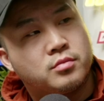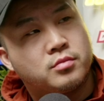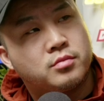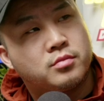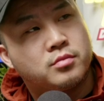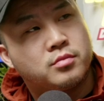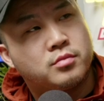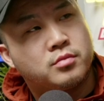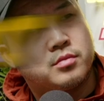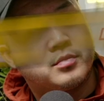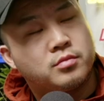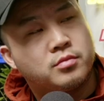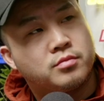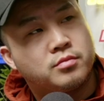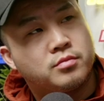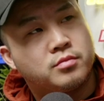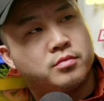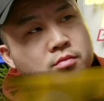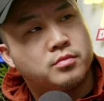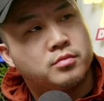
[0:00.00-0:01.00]

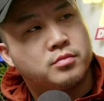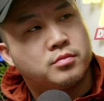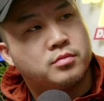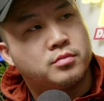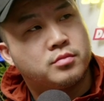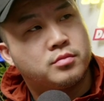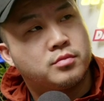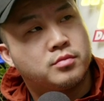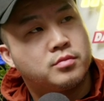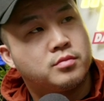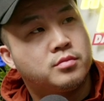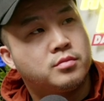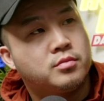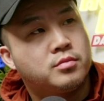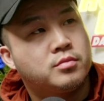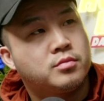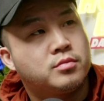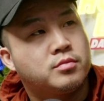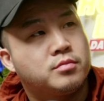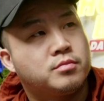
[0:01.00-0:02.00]

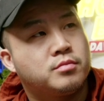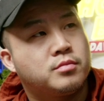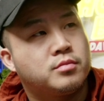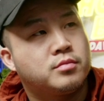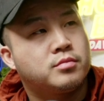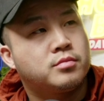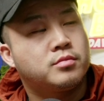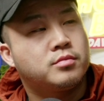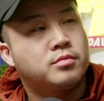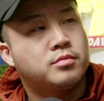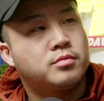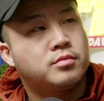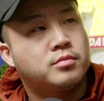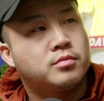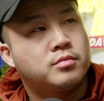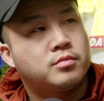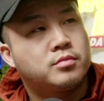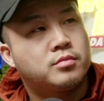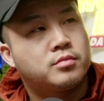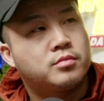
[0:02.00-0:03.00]

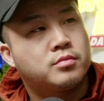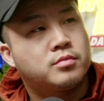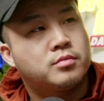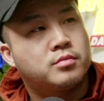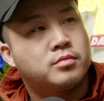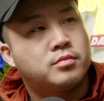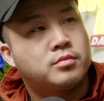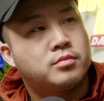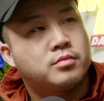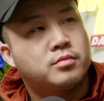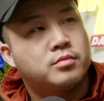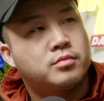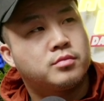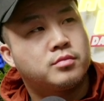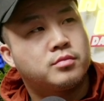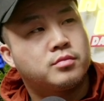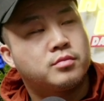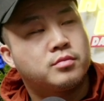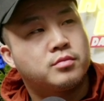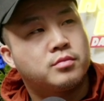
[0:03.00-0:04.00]

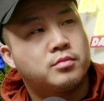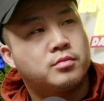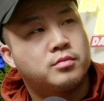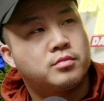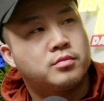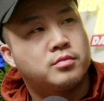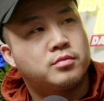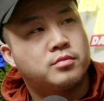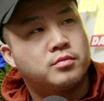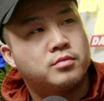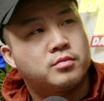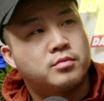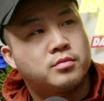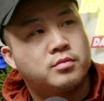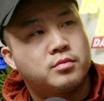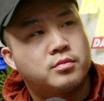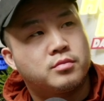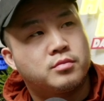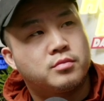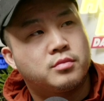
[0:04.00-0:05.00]

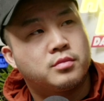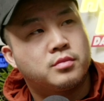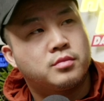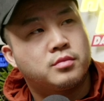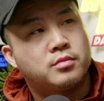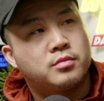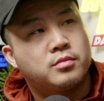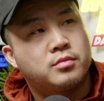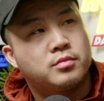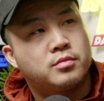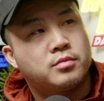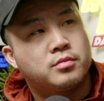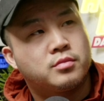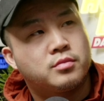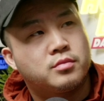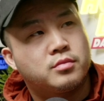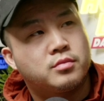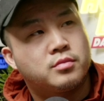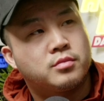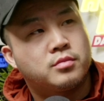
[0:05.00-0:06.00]

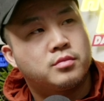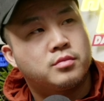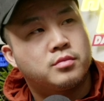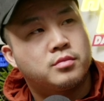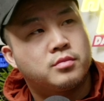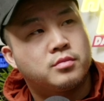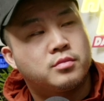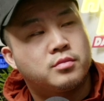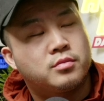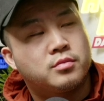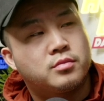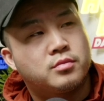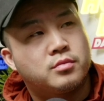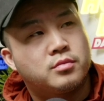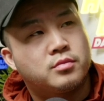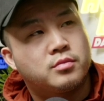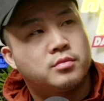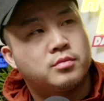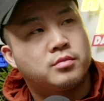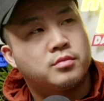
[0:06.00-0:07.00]

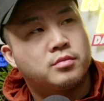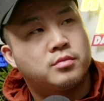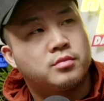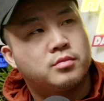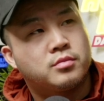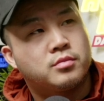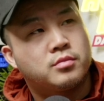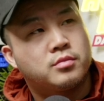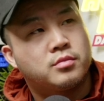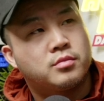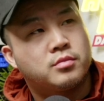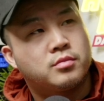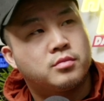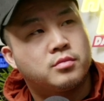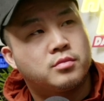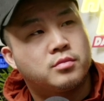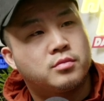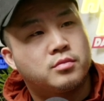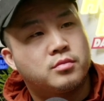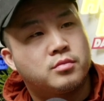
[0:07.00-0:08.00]
[no speech]